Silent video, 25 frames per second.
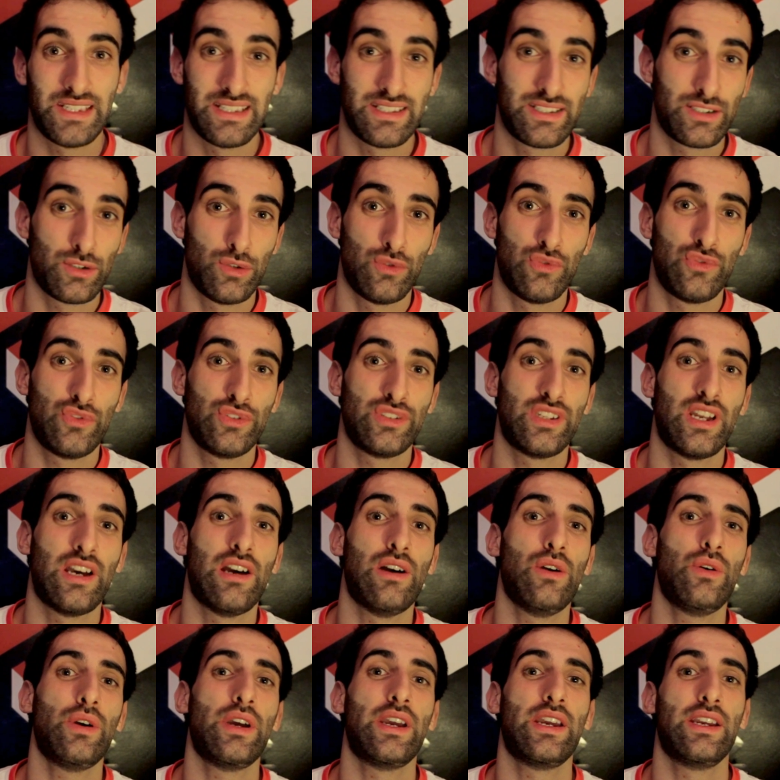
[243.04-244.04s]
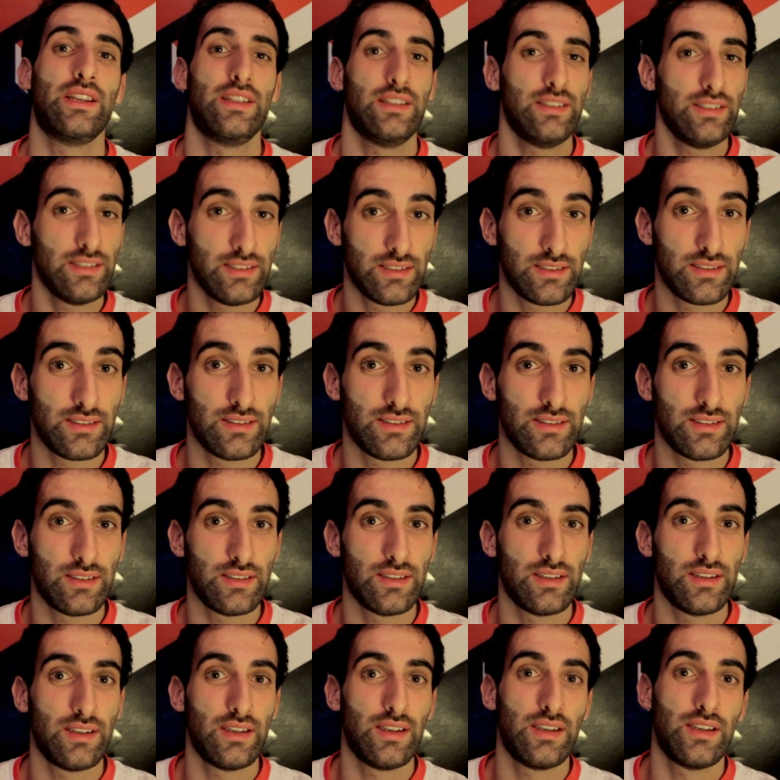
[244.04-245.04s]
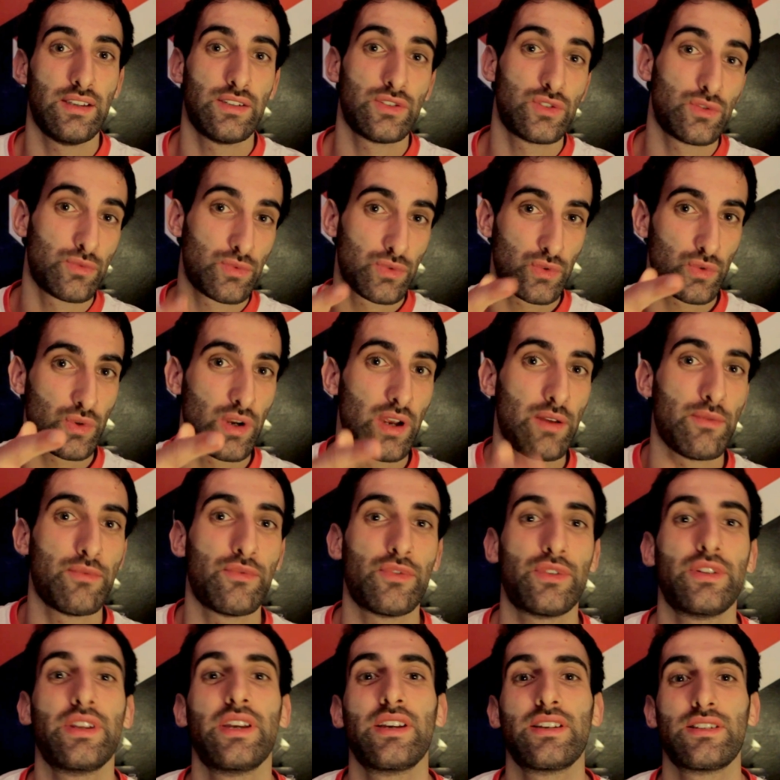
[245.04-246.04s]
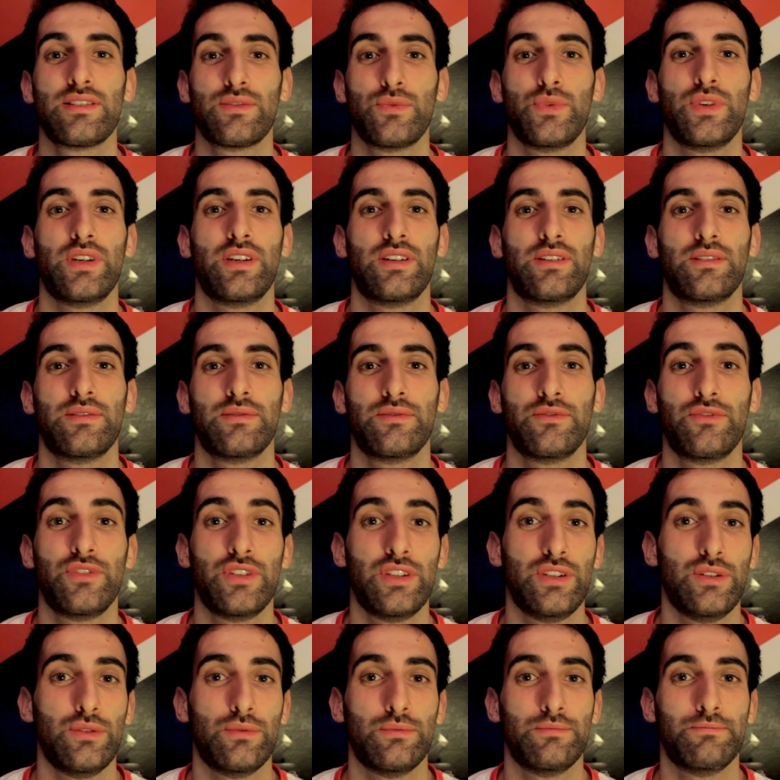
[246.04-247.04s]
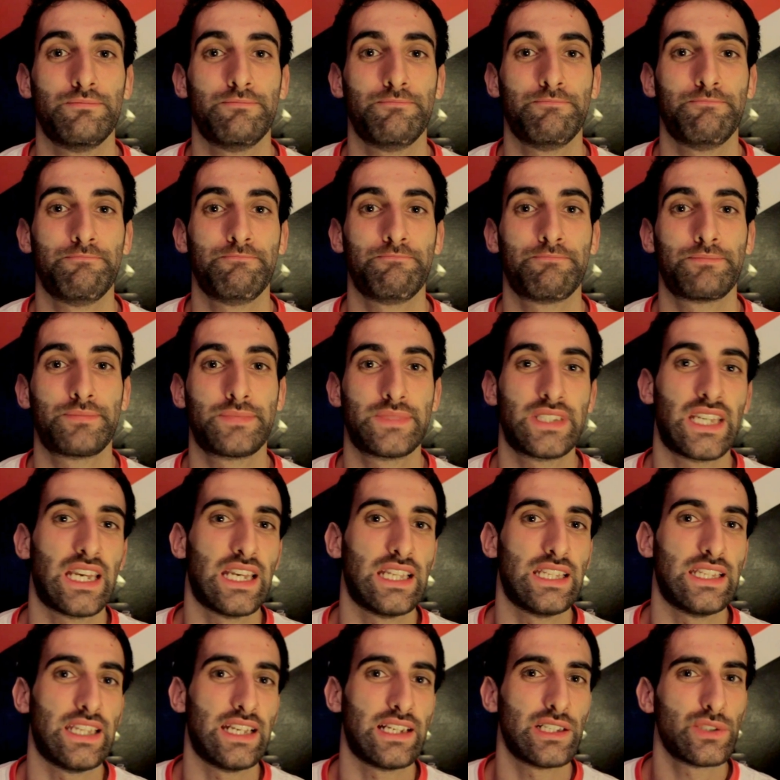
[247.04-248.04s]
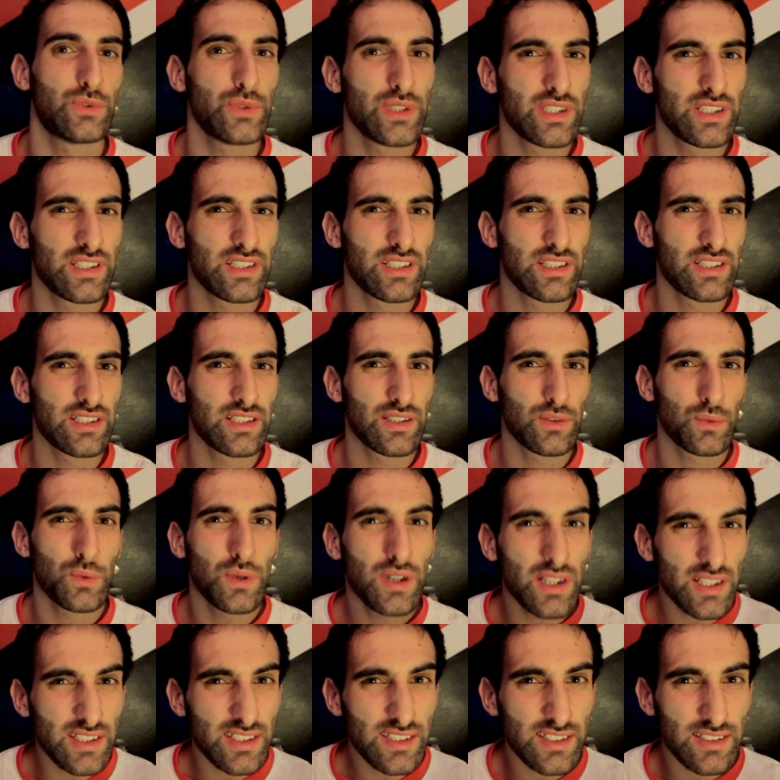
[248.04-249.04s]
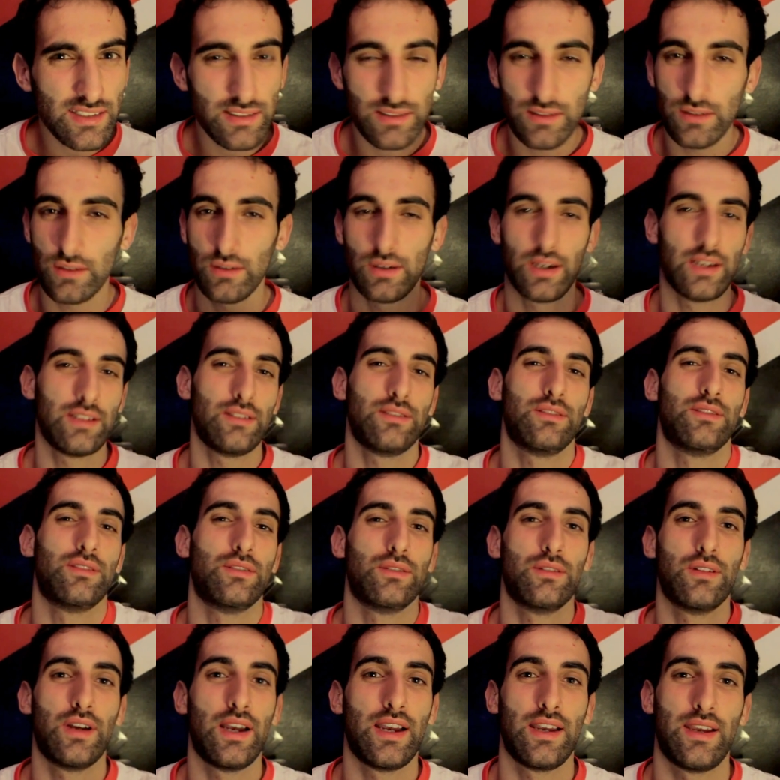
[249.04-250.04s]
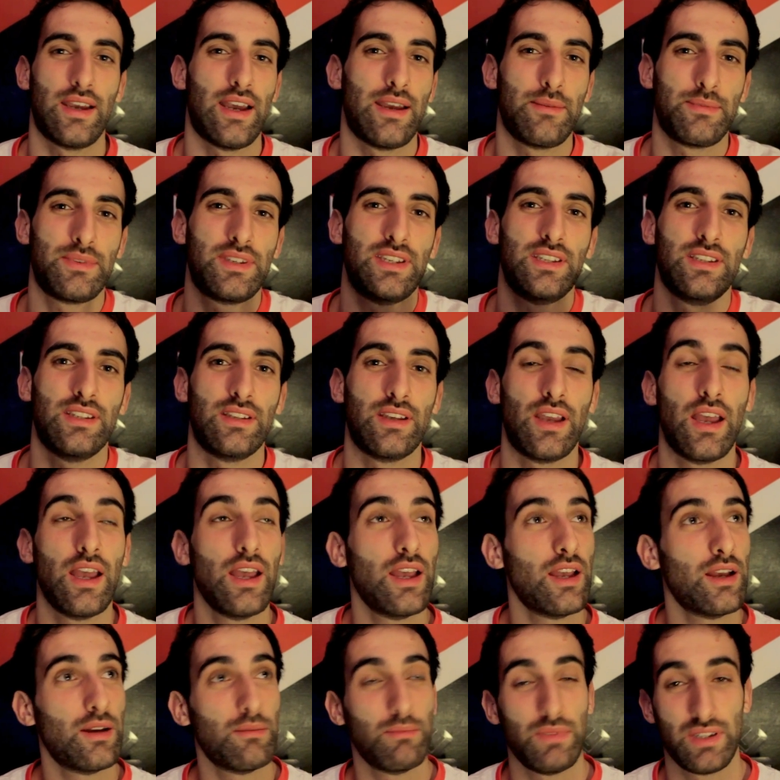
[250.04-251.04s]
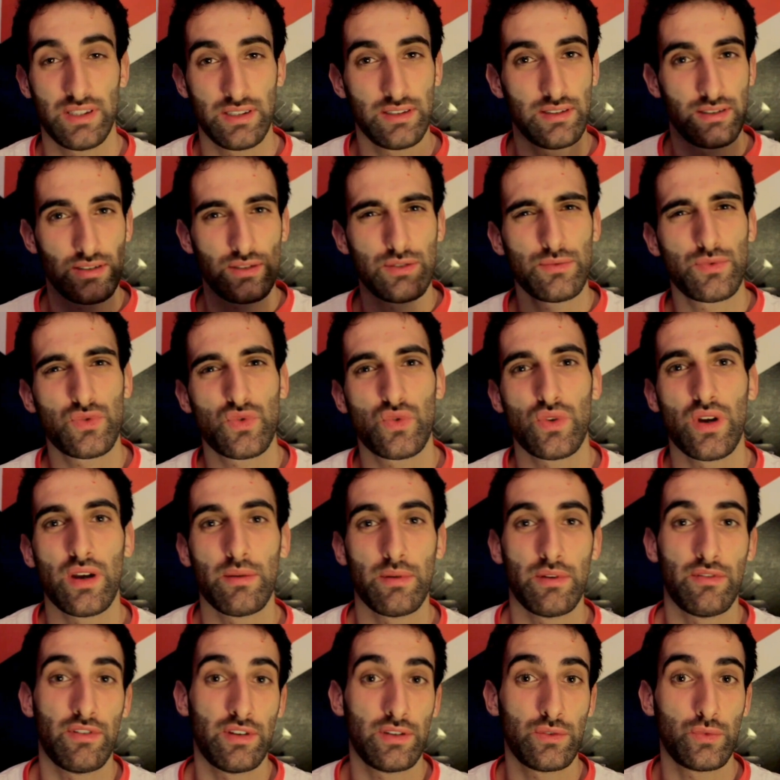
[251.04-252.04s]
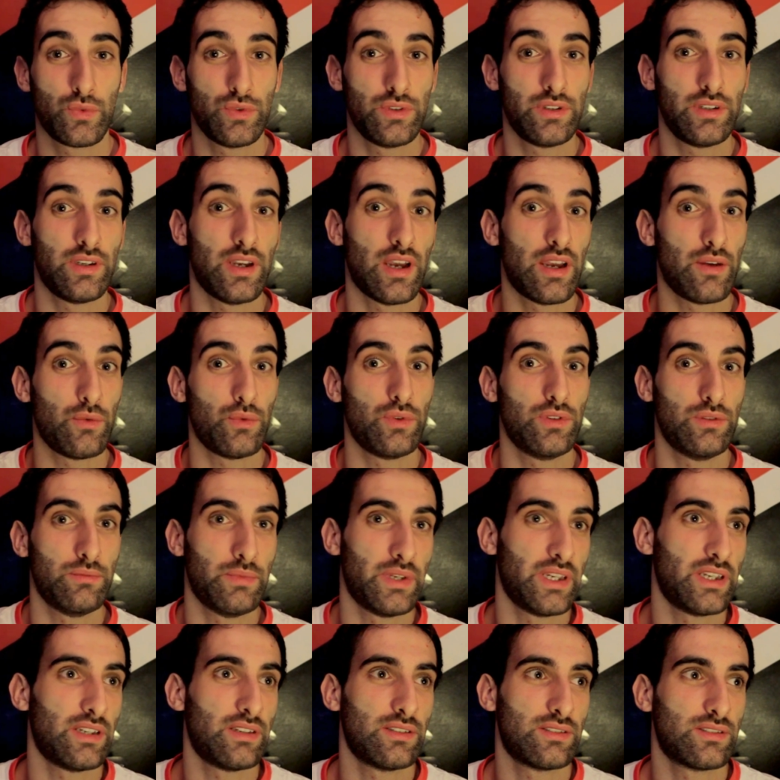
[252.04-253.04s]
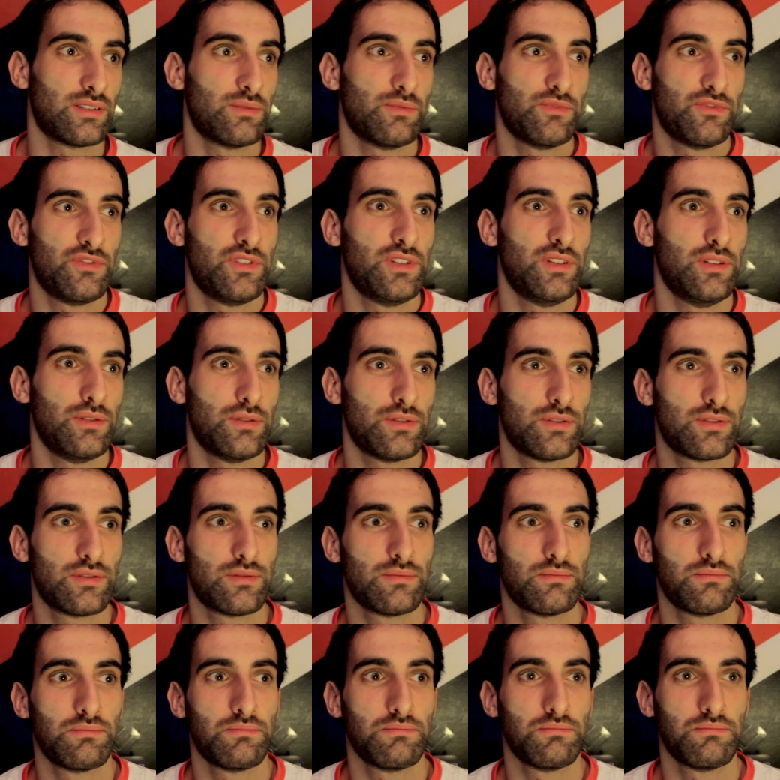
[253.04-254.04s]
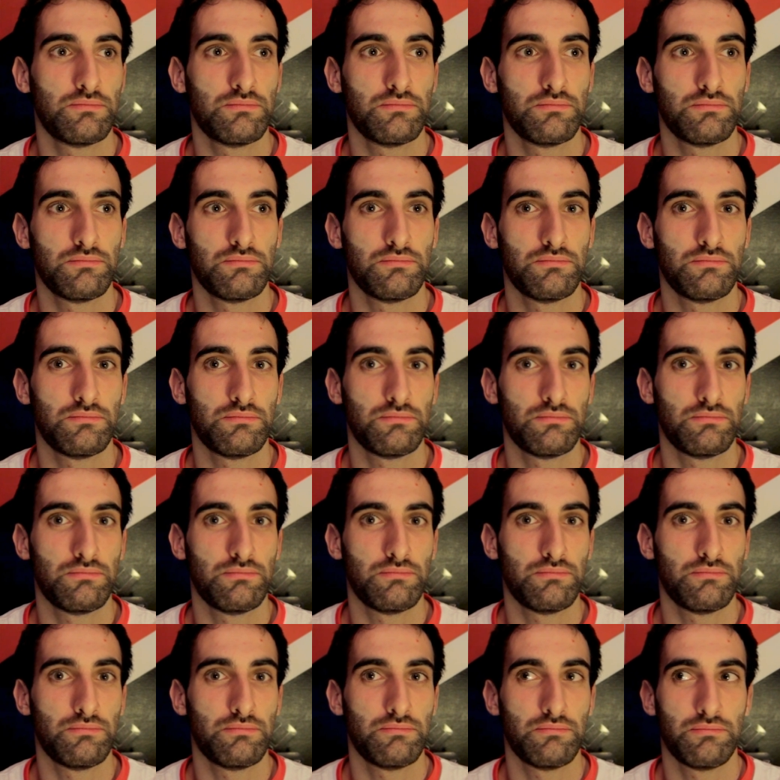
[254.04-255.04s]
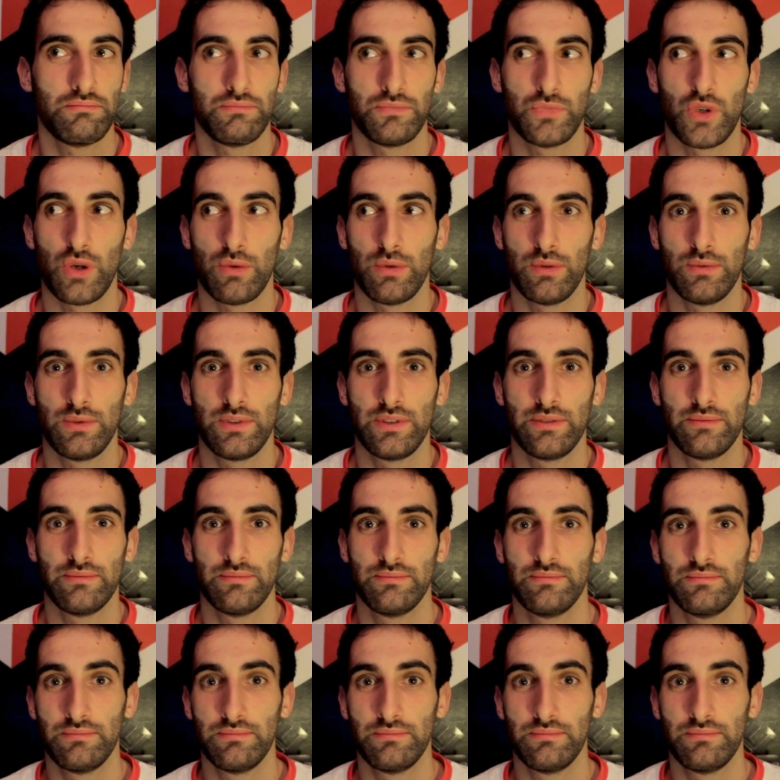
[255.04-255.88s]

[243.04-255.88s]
that's all for now, and subscribe for next week video. Next week? What? No, I don't know, I'm kidding. But subscribe, eventually I will make some videos, probably.